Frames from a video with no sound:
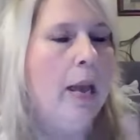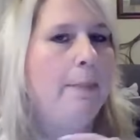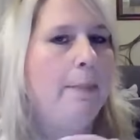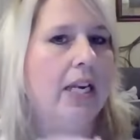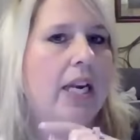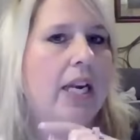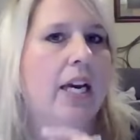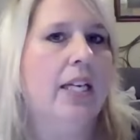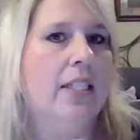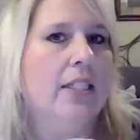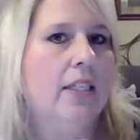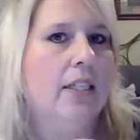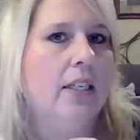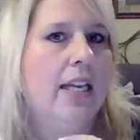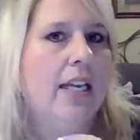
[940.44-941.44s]

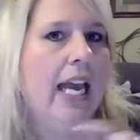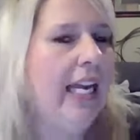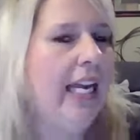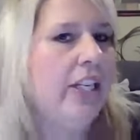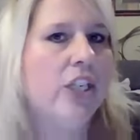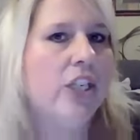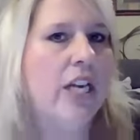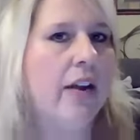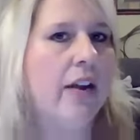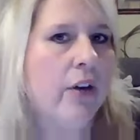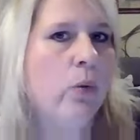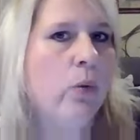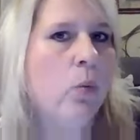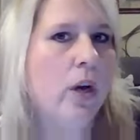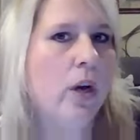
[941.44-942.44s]
because each and
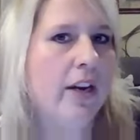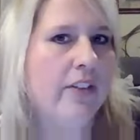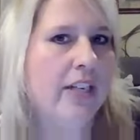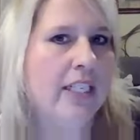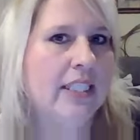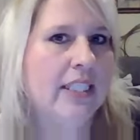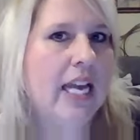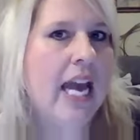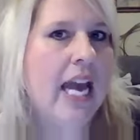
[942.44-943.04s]
every one of us